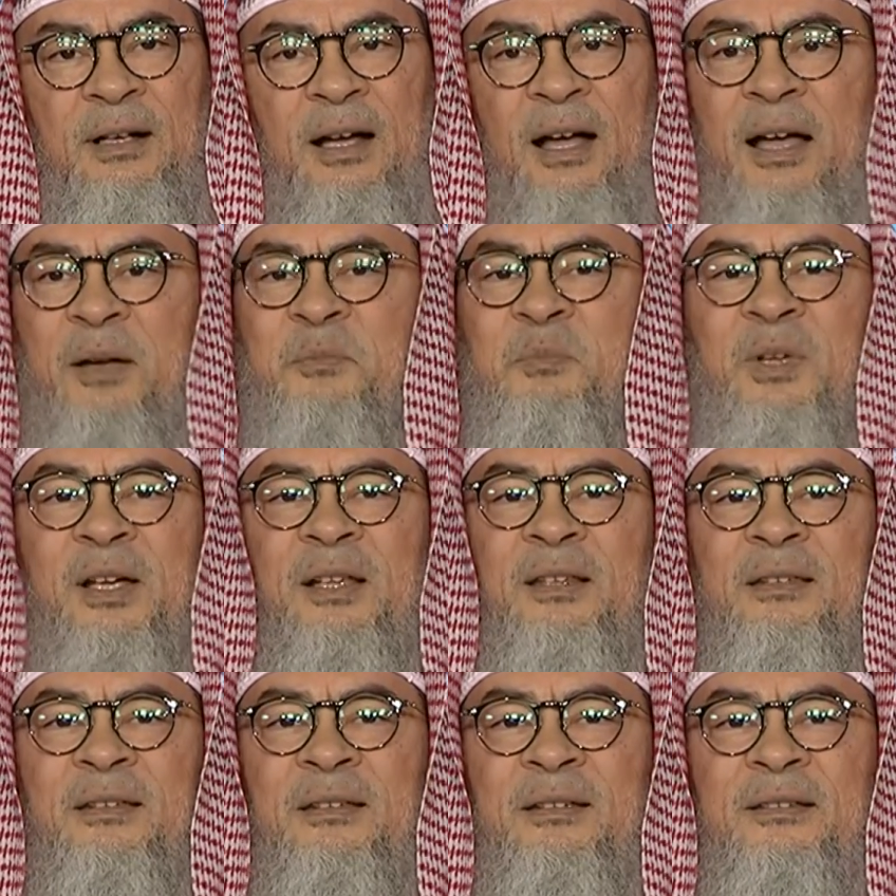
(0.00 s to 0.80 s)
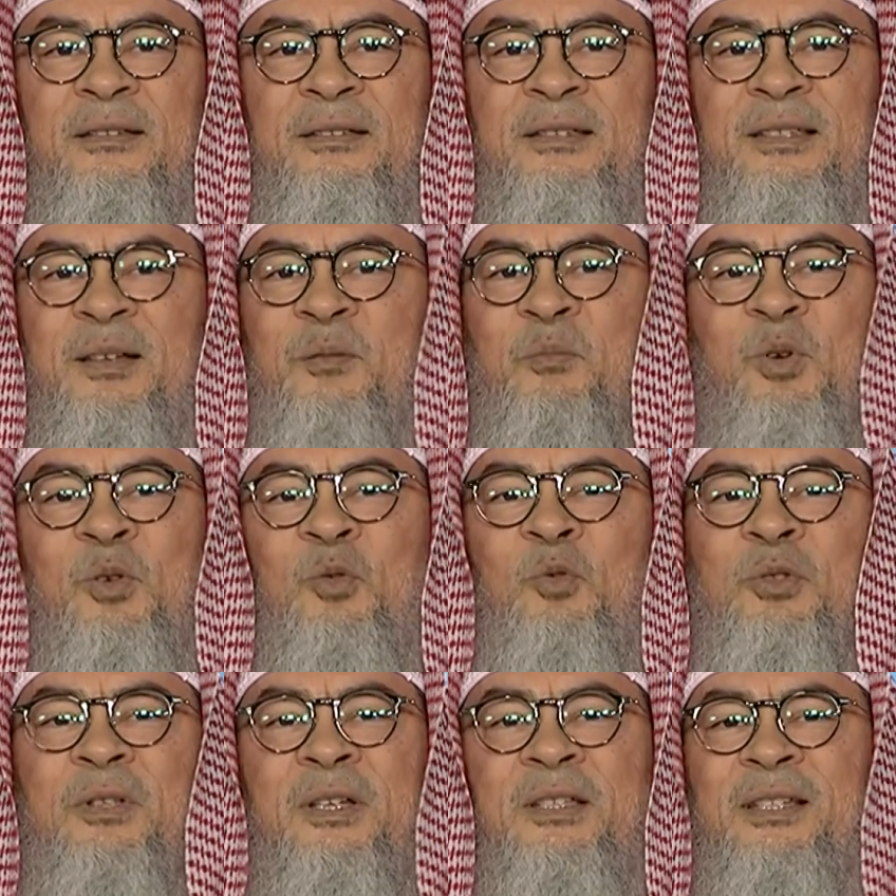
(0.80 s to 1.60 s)
I'm not someone
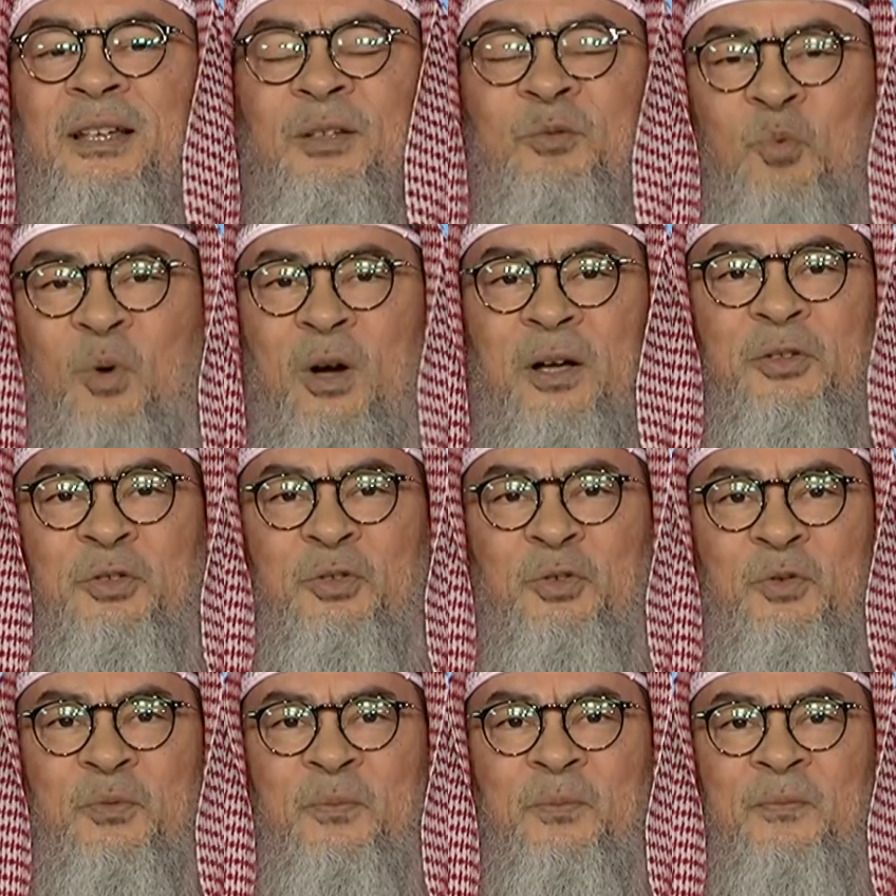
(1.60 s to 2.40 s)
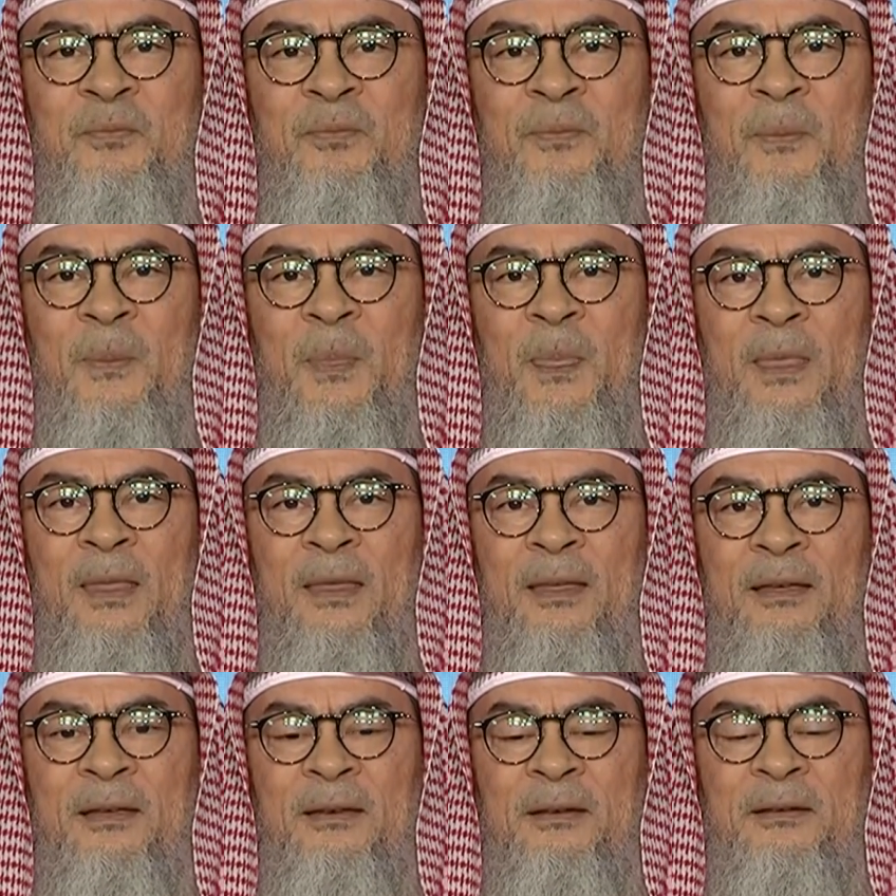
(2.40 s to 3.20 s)
who does not want you,
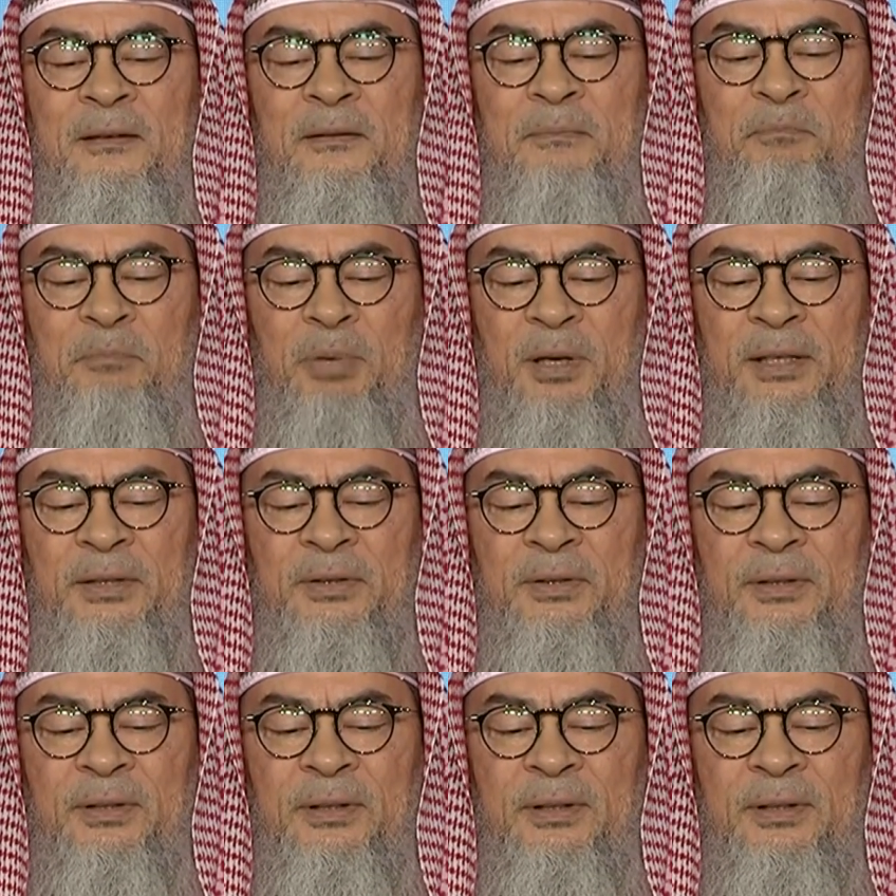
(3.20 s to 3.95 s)
but